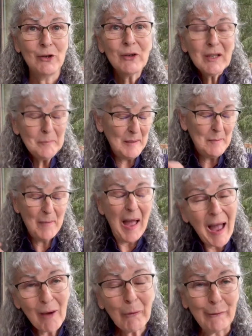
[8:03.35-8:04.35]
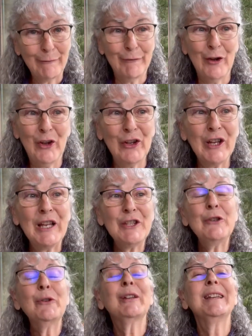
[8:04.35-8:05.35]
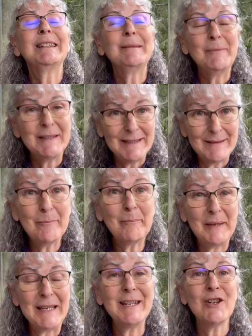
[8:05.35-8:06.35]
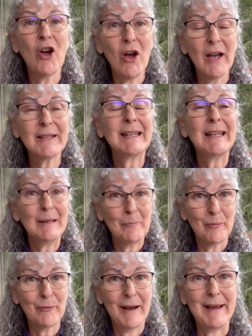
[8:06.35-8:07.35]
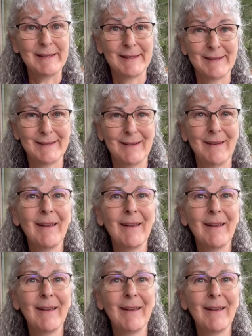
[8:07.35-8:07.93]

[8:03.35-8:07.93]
You can be powerful and you can be not braced.